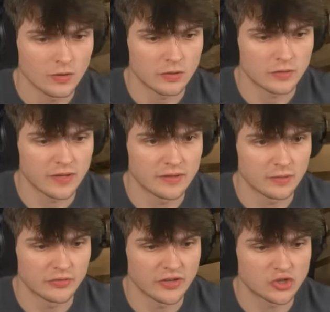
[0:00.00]
Okay, there
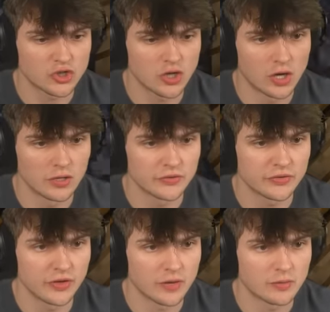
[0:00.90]
is a chance
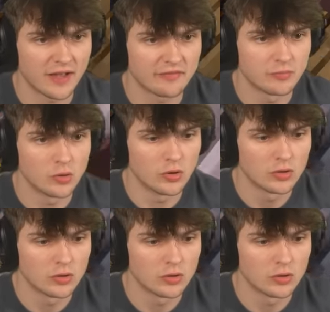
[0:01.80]
that I will have more.